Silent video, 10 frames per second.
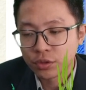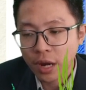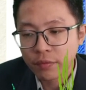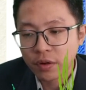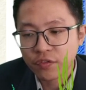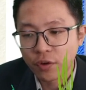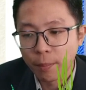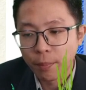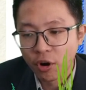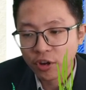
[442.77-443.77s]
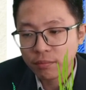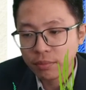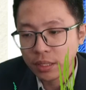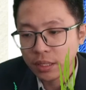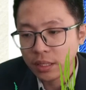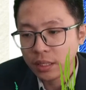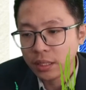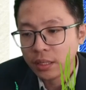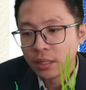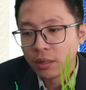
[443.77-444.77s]
travel from point
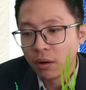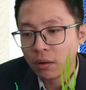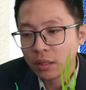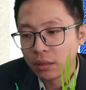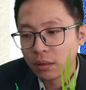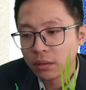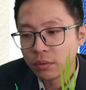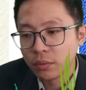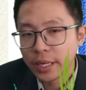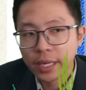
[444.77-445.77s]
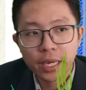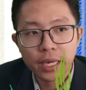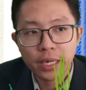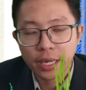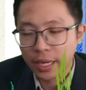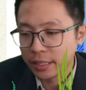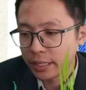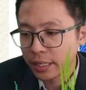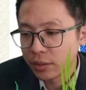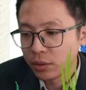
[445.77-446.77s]
B all along the way and
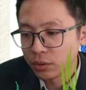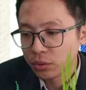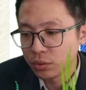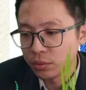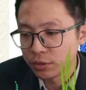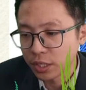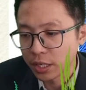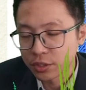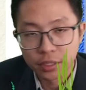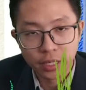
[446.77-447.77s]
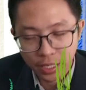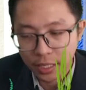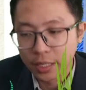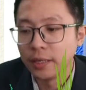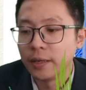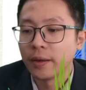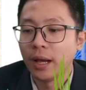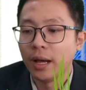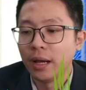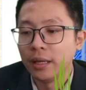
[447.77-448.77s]
then go to junction A.
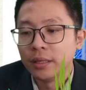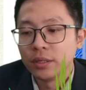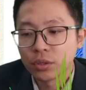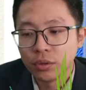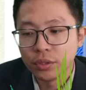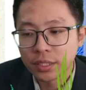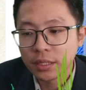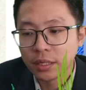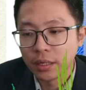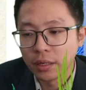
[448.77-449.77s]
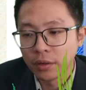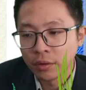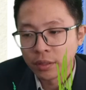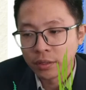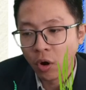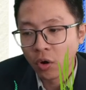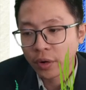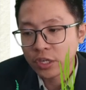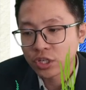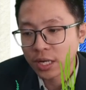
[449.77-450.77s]
So you see the
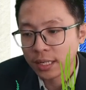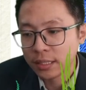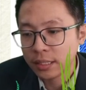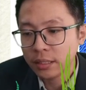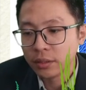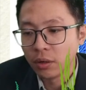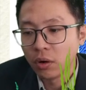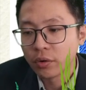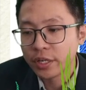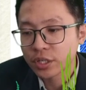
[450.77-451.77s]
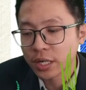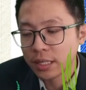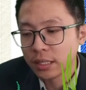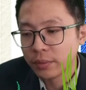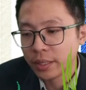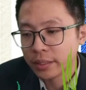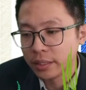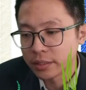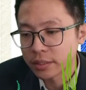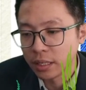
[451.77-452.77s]
orange color one
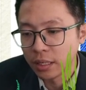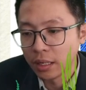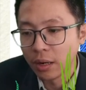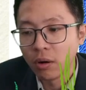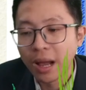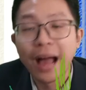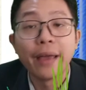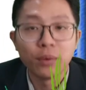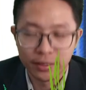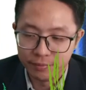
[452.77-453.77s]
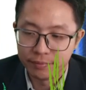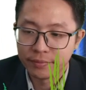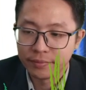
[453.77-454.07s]
is I1.